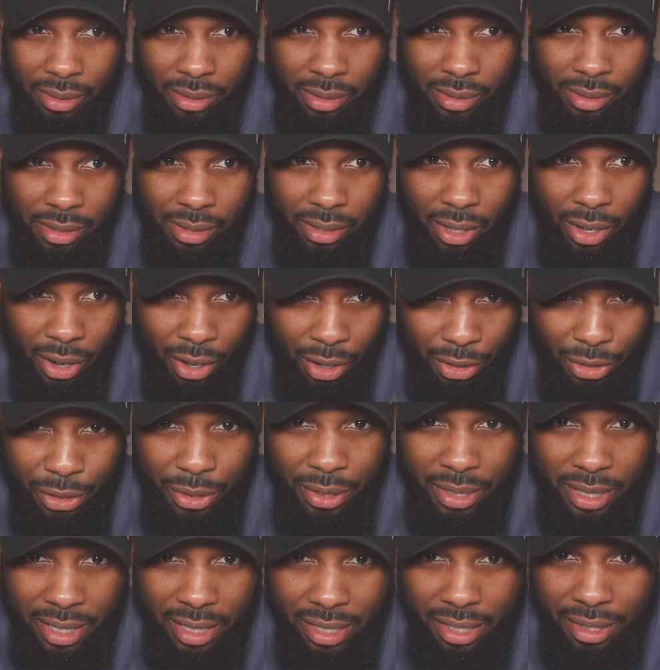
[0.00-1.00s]

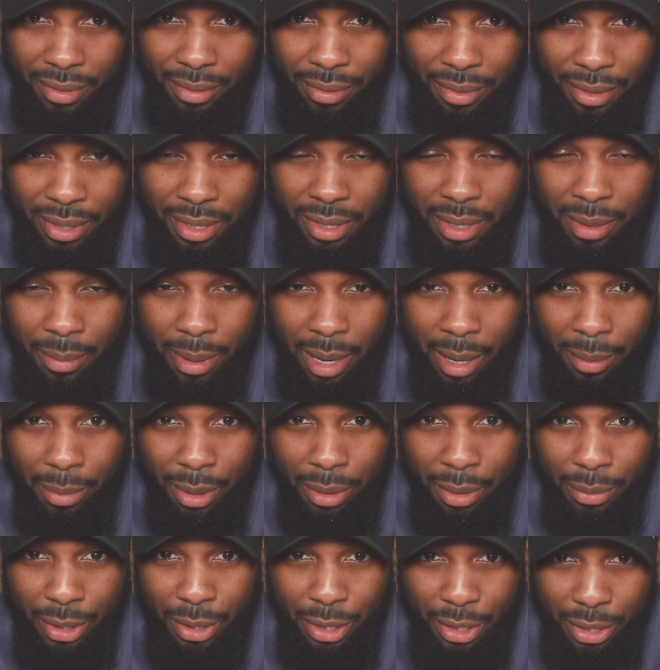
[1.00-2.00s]
contradicts the first
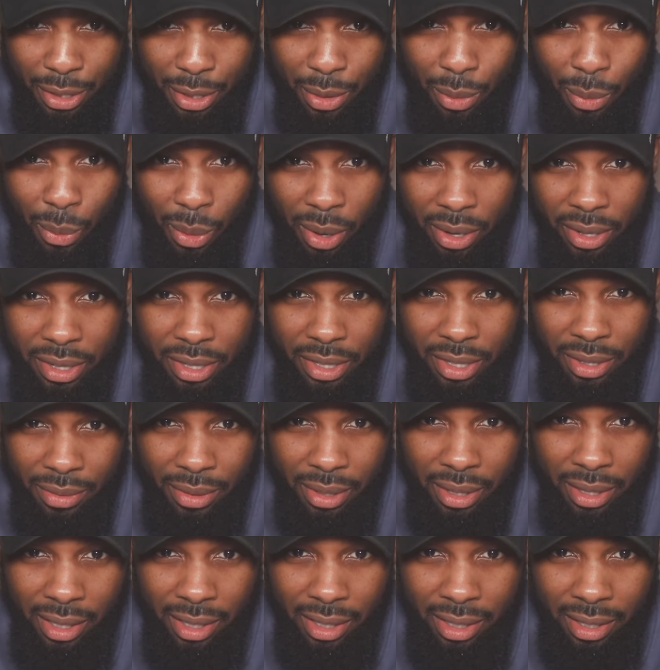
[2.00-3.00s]
commandment, which is the oneness of
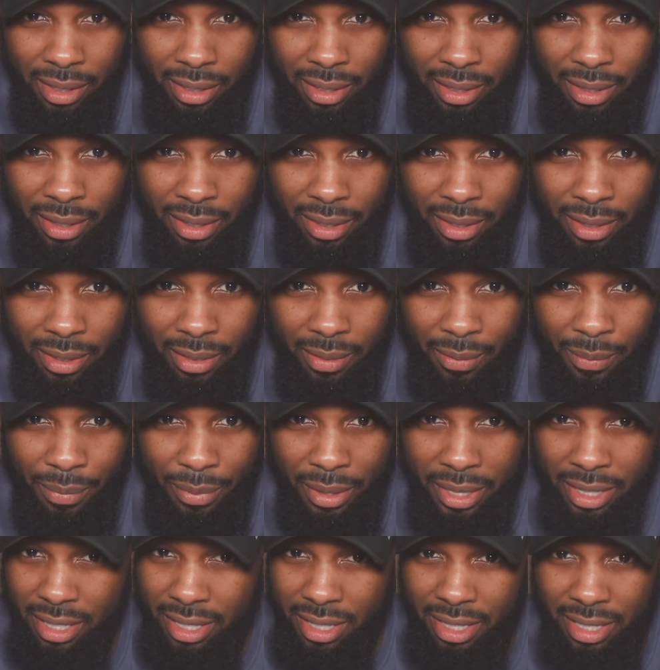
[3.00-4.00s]
God.
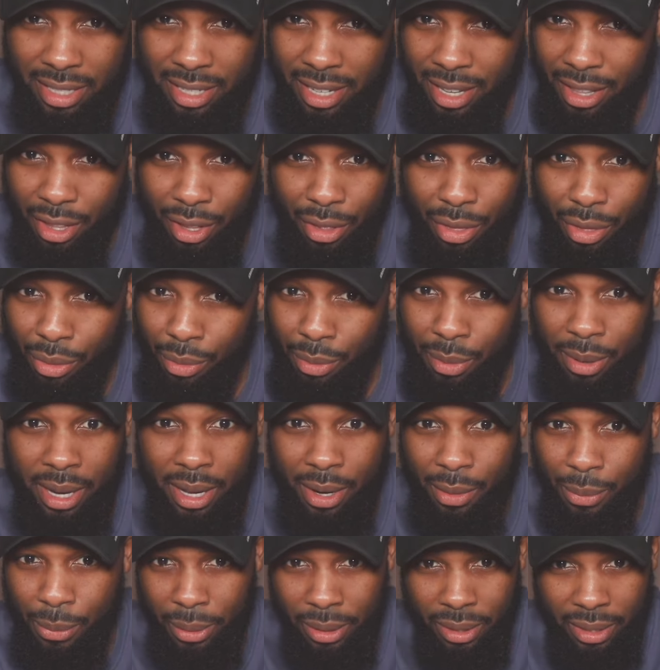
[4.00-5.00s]
It doesn't say the three
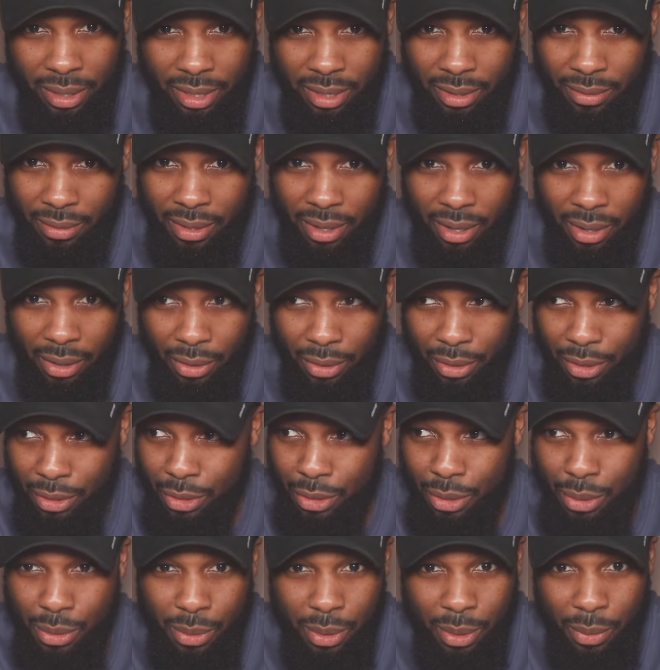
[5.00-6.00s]
in oneness of God or the
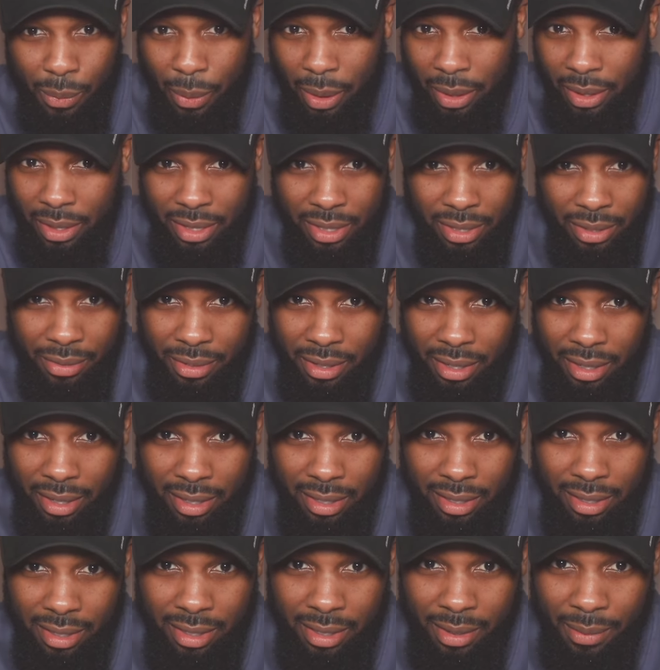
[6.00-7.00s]
two in oneness of God.
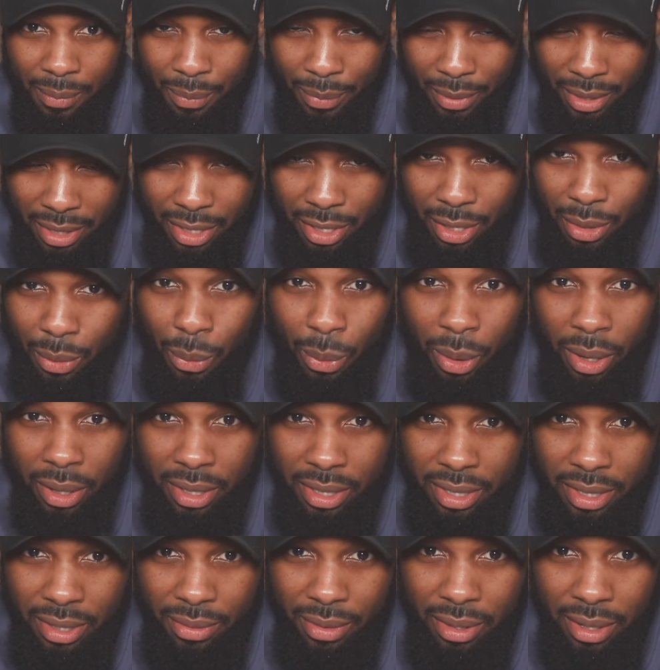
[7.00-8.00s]
It's the
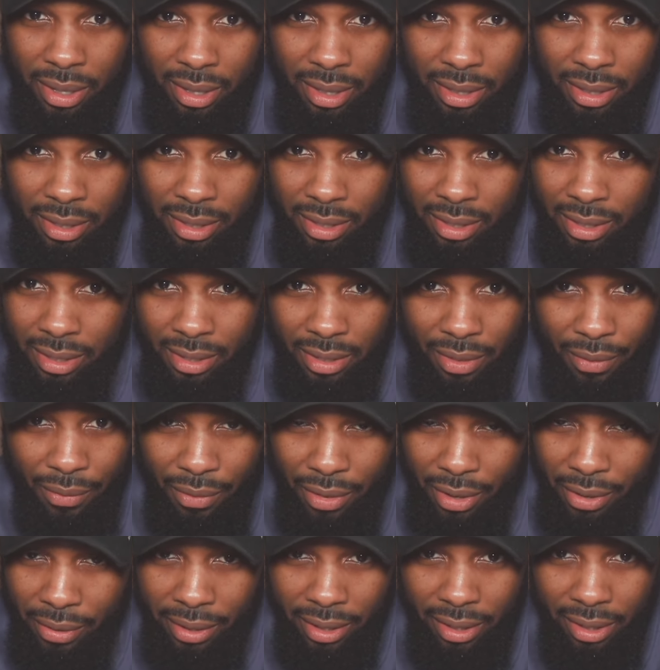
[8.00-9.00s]
oneness of God.
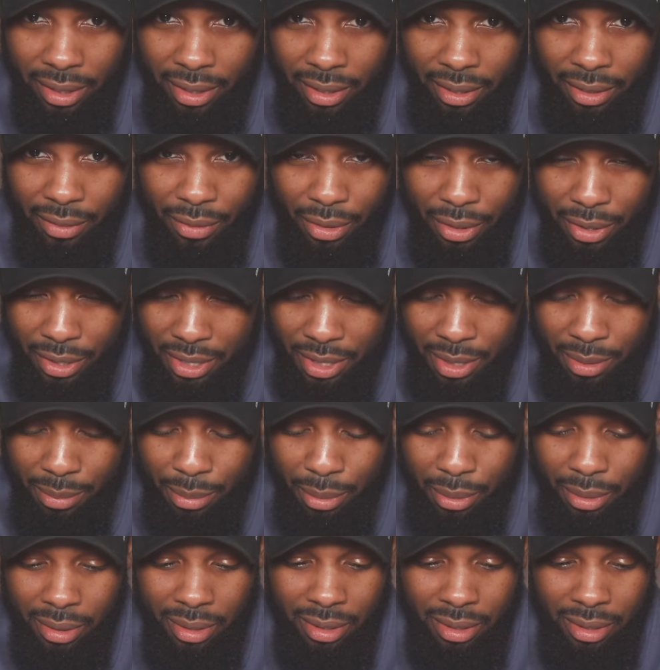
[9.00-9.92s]
Very clear, very simple.